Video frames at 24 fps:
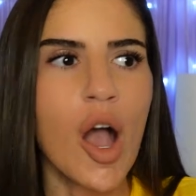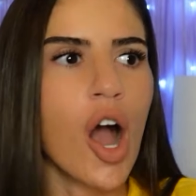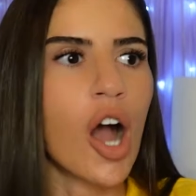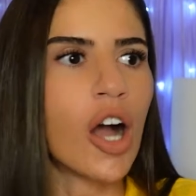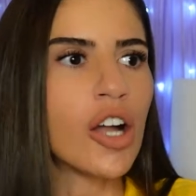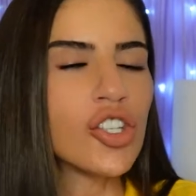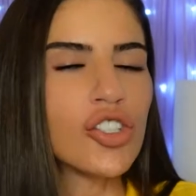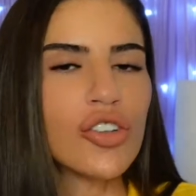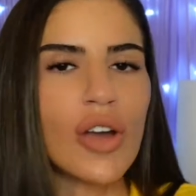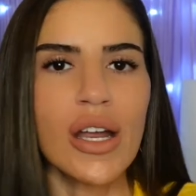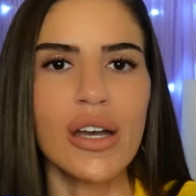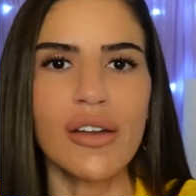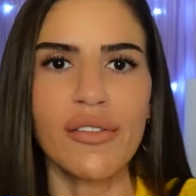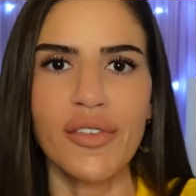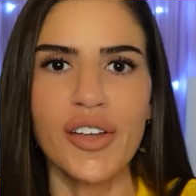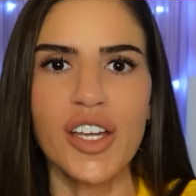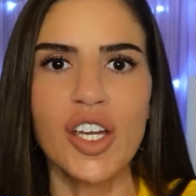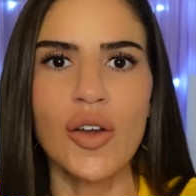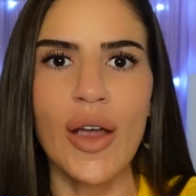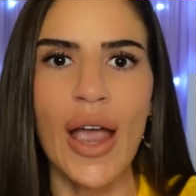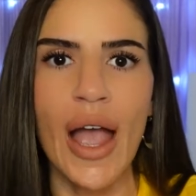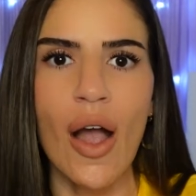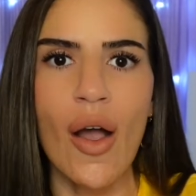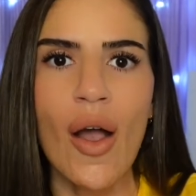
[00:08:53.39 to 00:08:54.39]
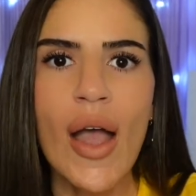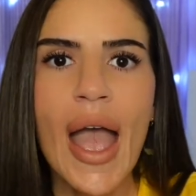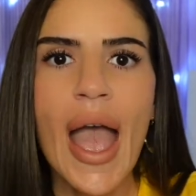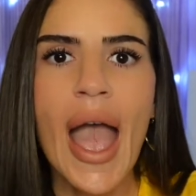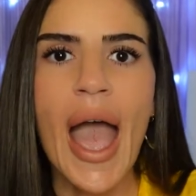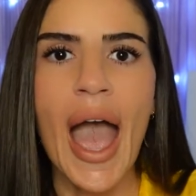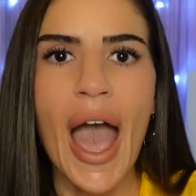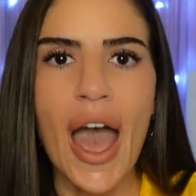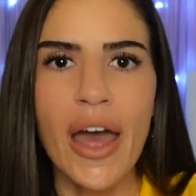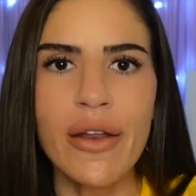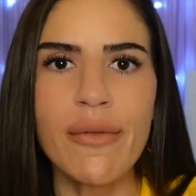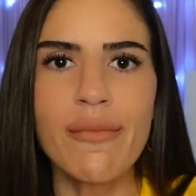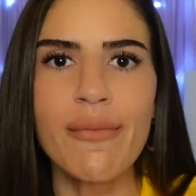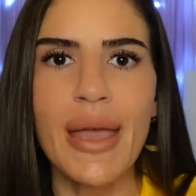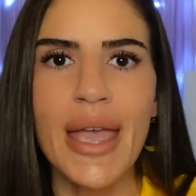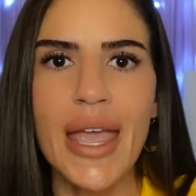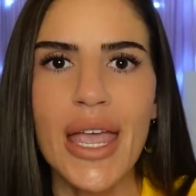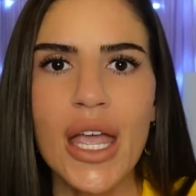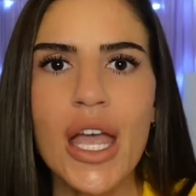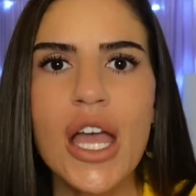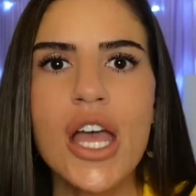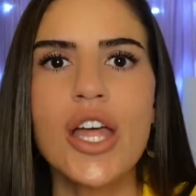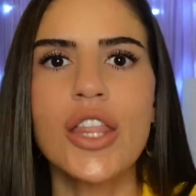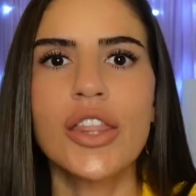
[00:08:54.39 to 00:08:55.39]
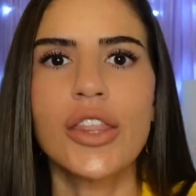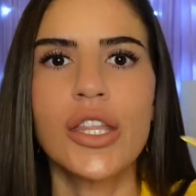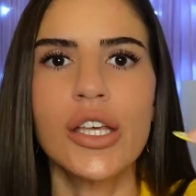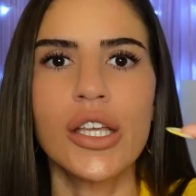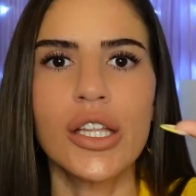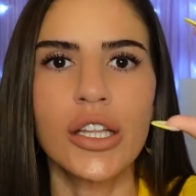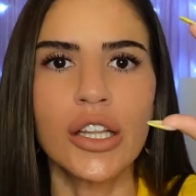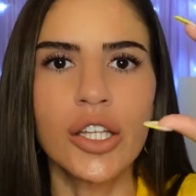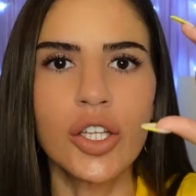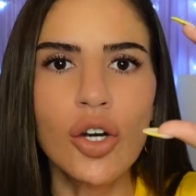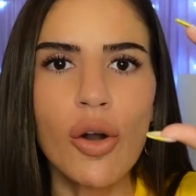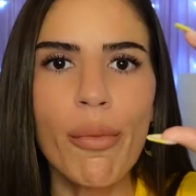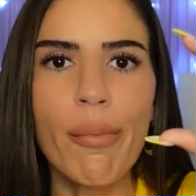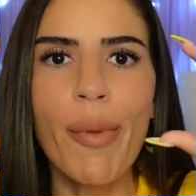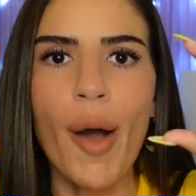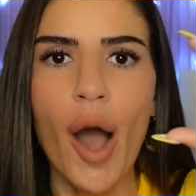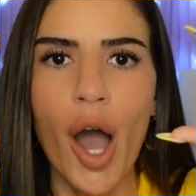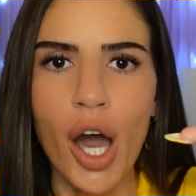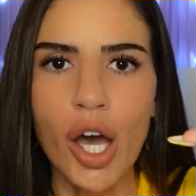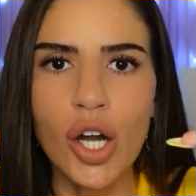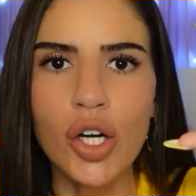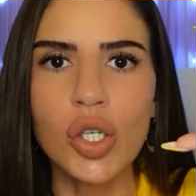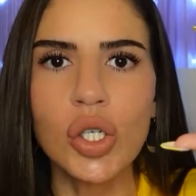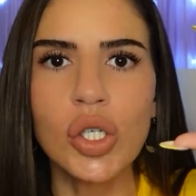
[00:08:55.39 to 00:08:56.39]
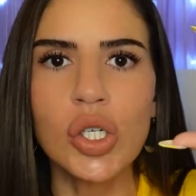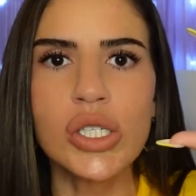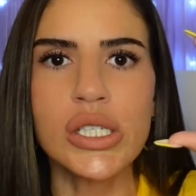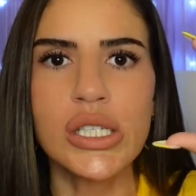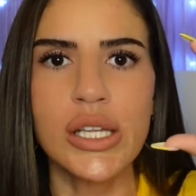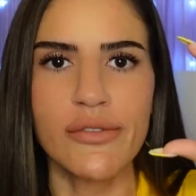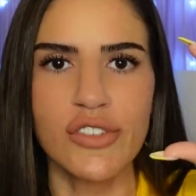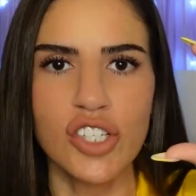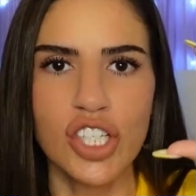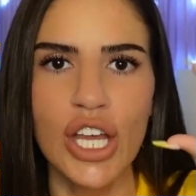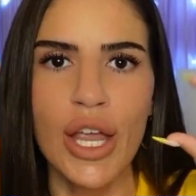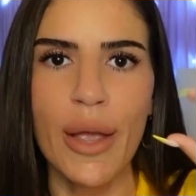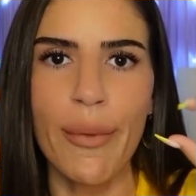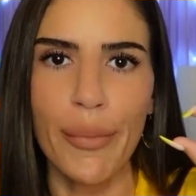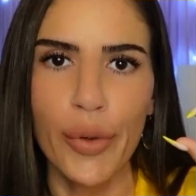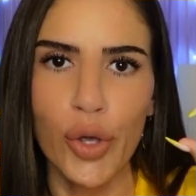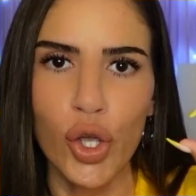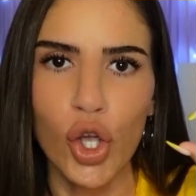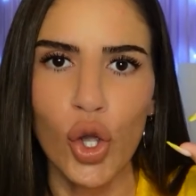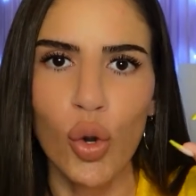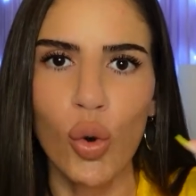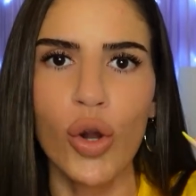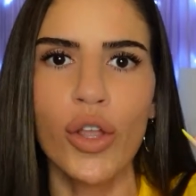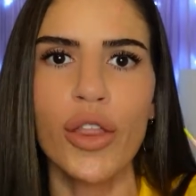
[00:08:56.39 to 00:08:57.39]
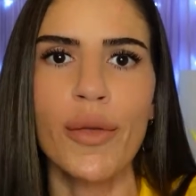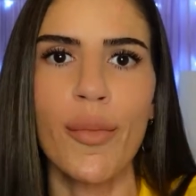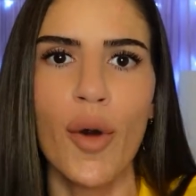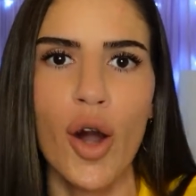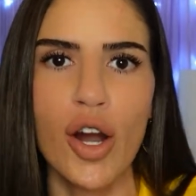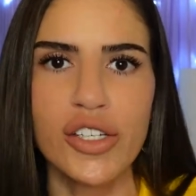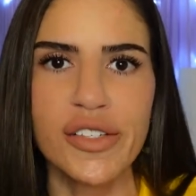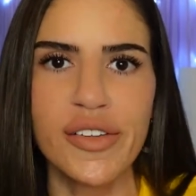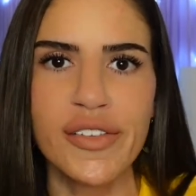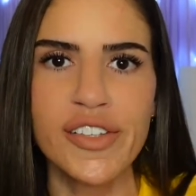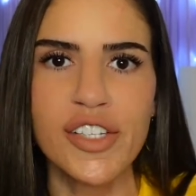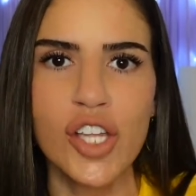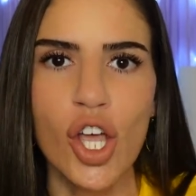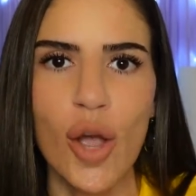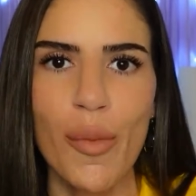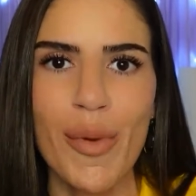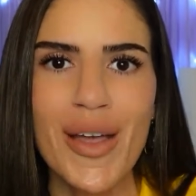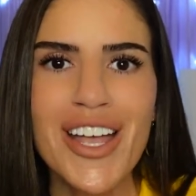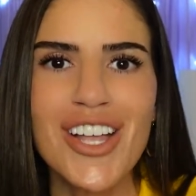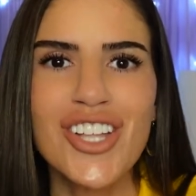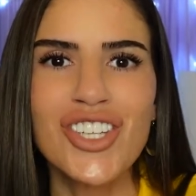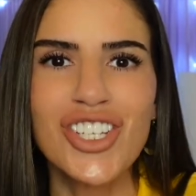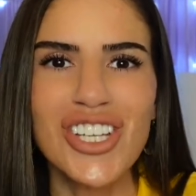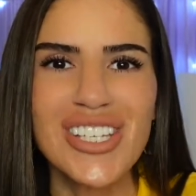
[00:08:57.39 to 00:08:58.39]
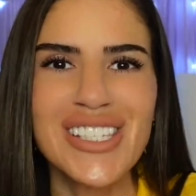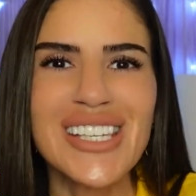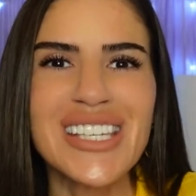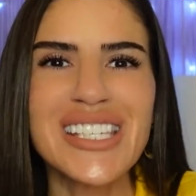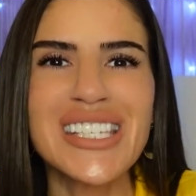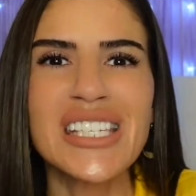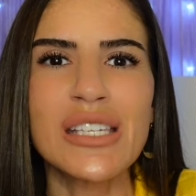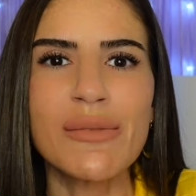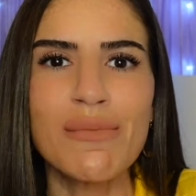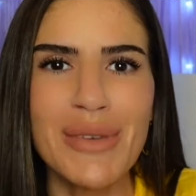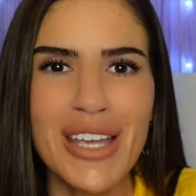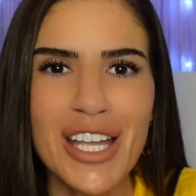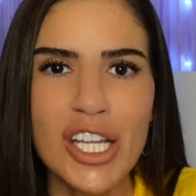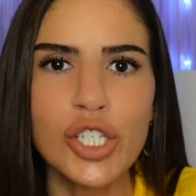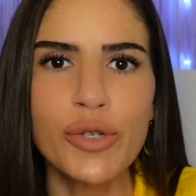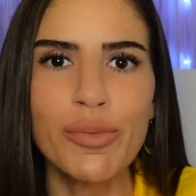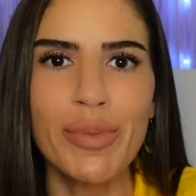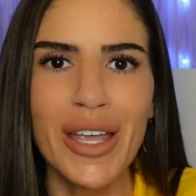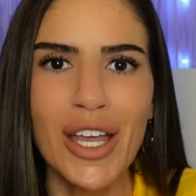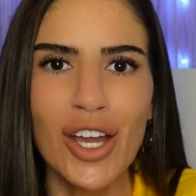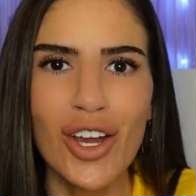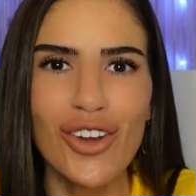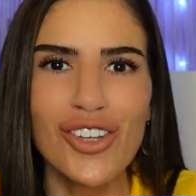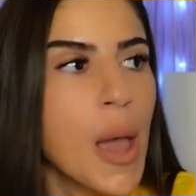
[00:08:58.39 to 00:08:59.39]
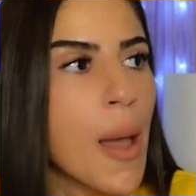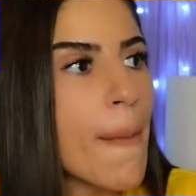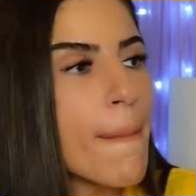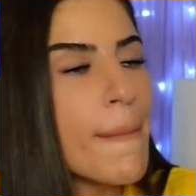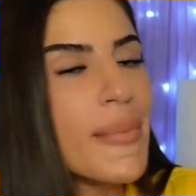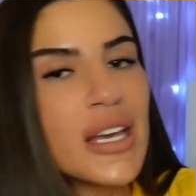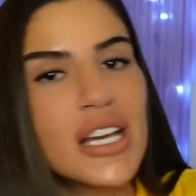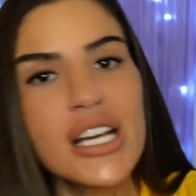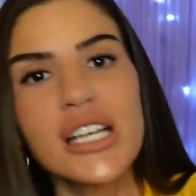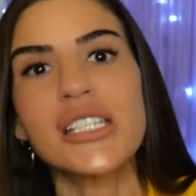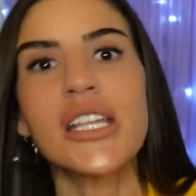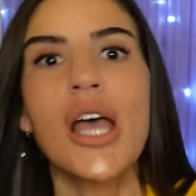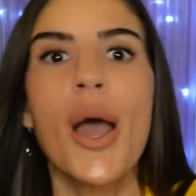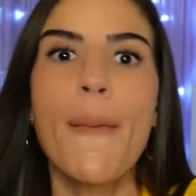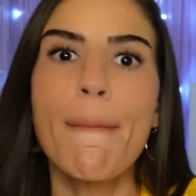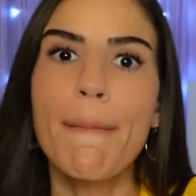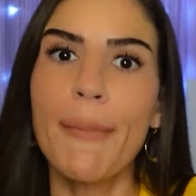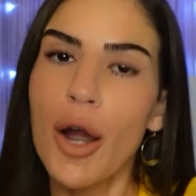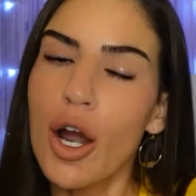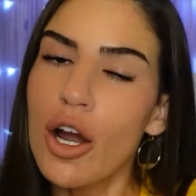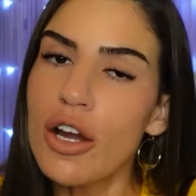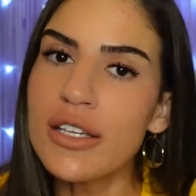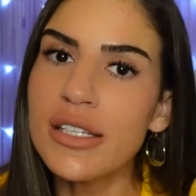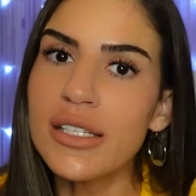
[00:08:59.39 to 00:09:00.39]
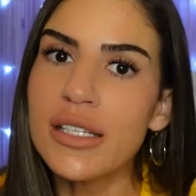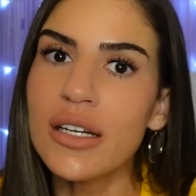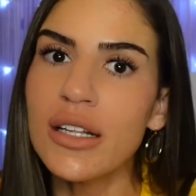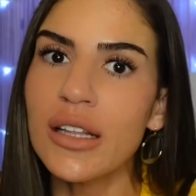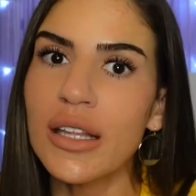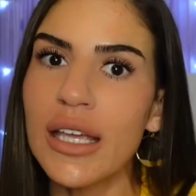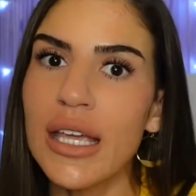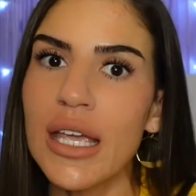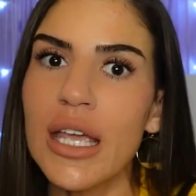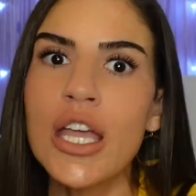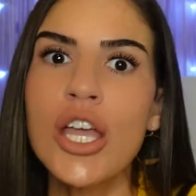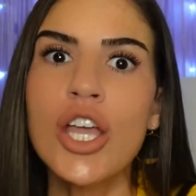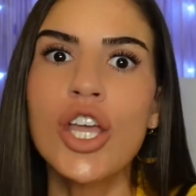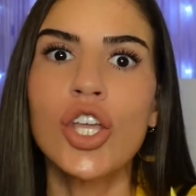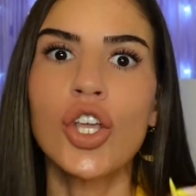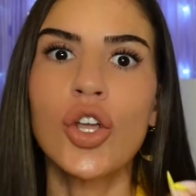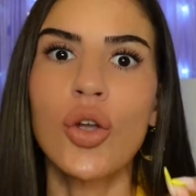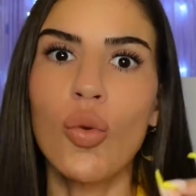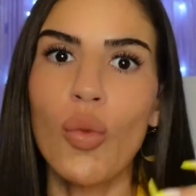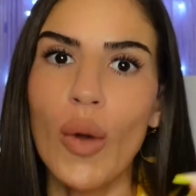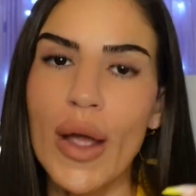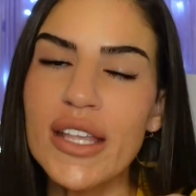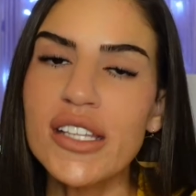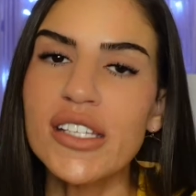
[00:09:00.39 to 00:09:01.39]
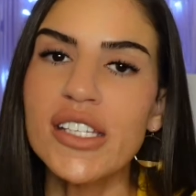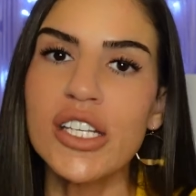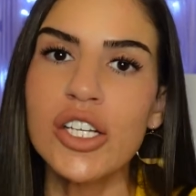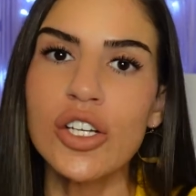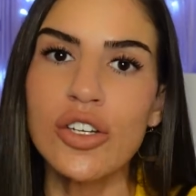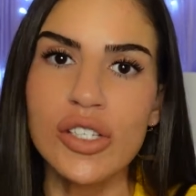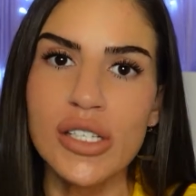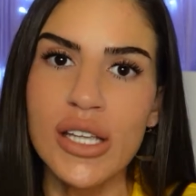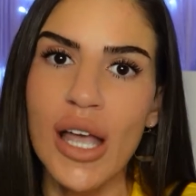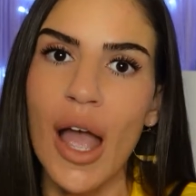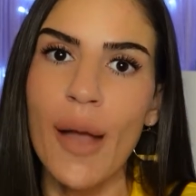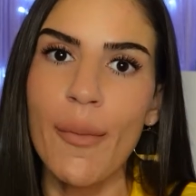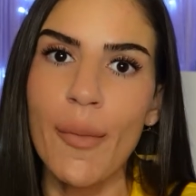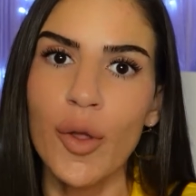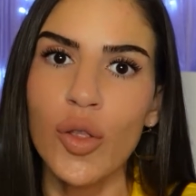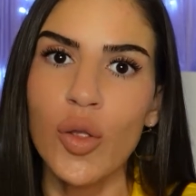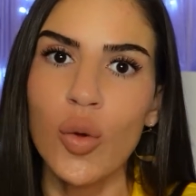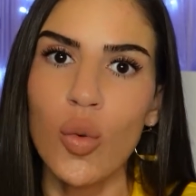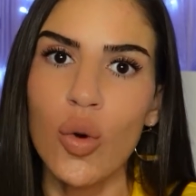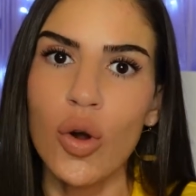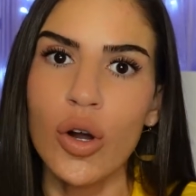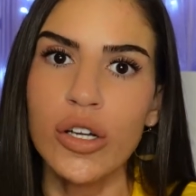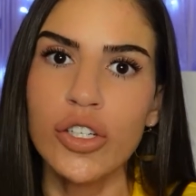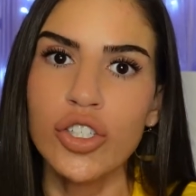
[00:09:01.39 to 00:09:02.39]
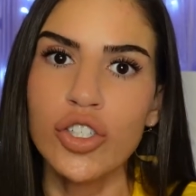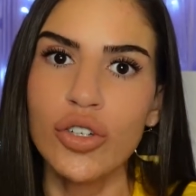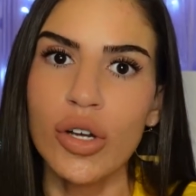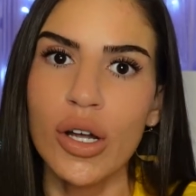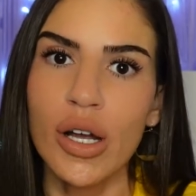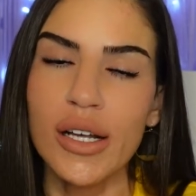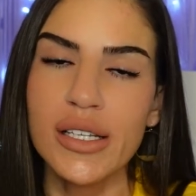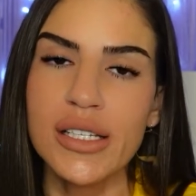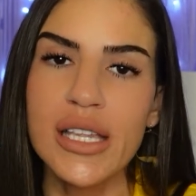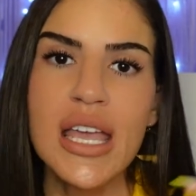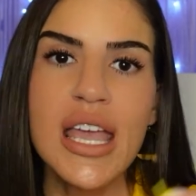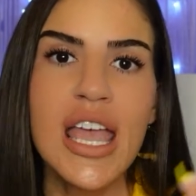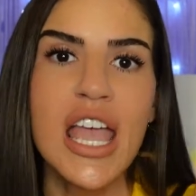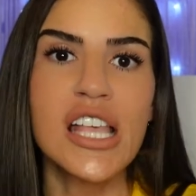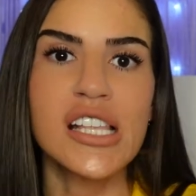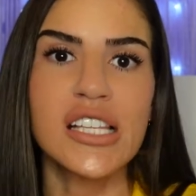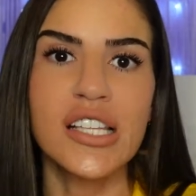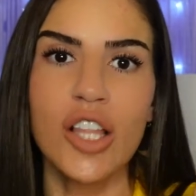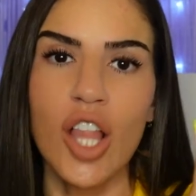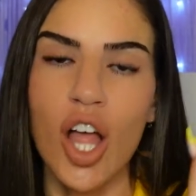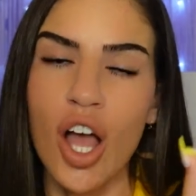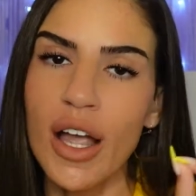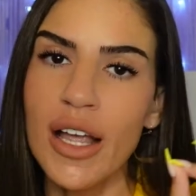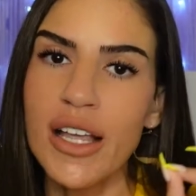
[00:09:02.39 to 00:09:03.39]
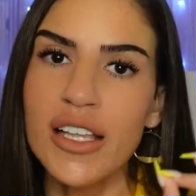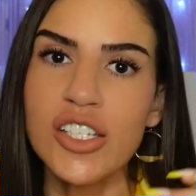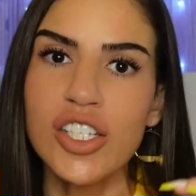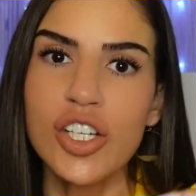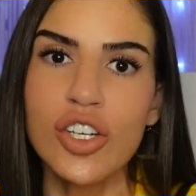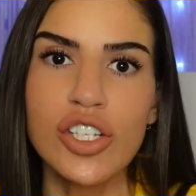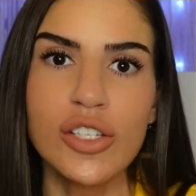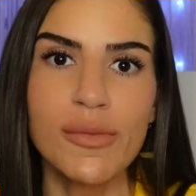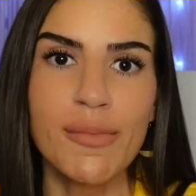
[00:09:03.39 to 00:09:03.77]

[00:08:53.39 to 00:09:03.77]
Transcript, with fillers: on trying to figure out how to make the little bottles of shampoo or the bars of soap just a smidge bigger because personally you're wasting your time on the war on drugs as long as there's